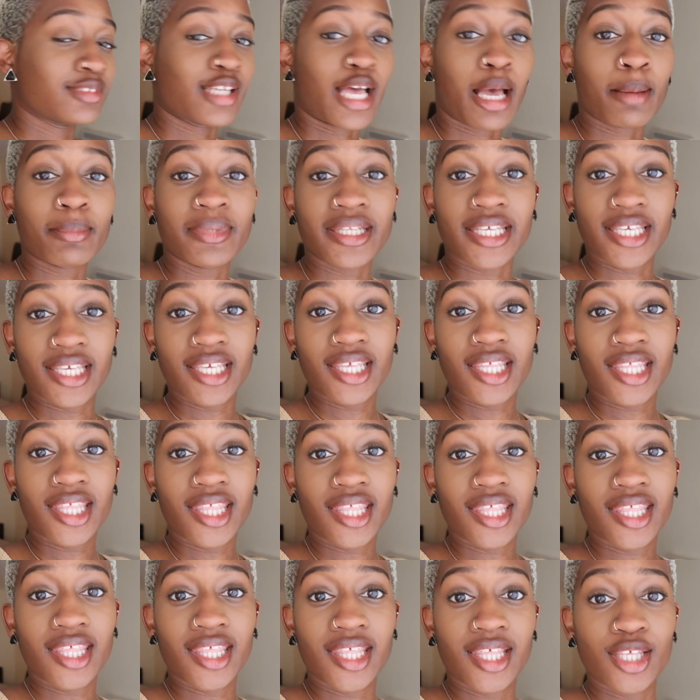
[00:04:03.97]
I'm lit,
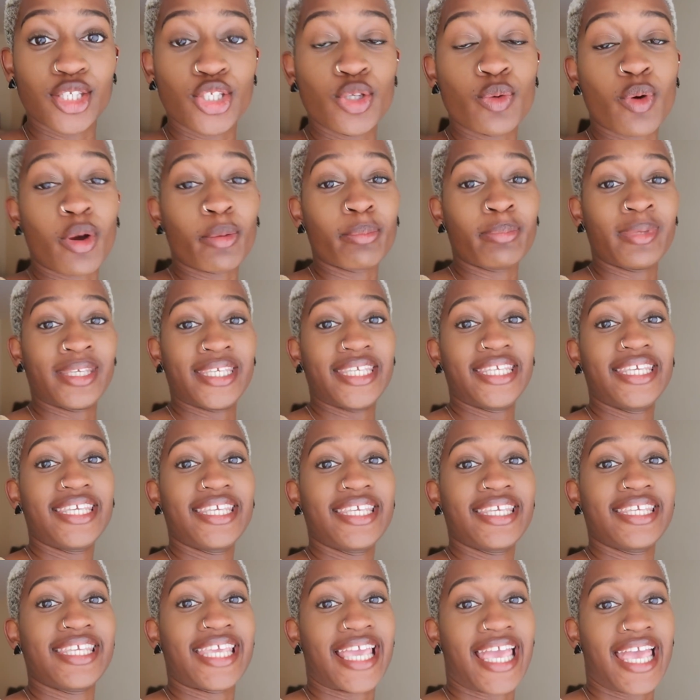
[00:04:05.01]
you want me,
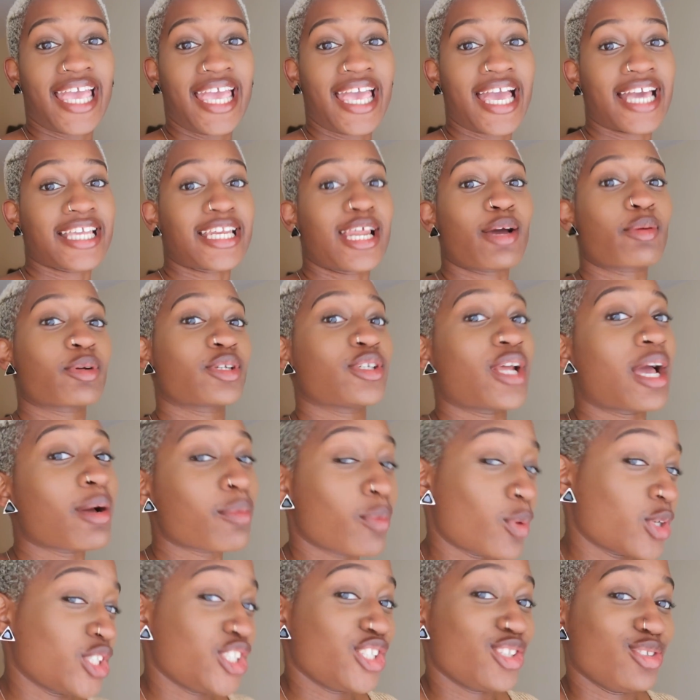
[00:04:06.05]
yeah, and I
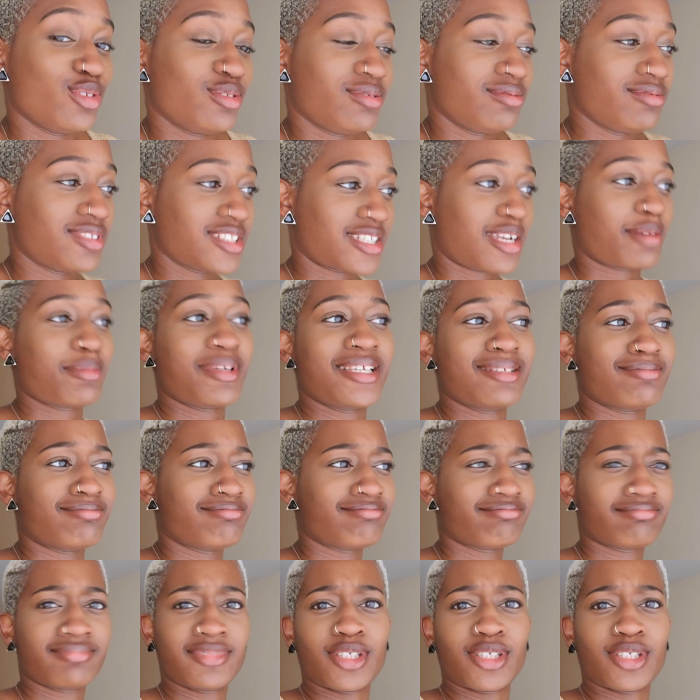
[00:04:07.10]
want you, do you know what I mean?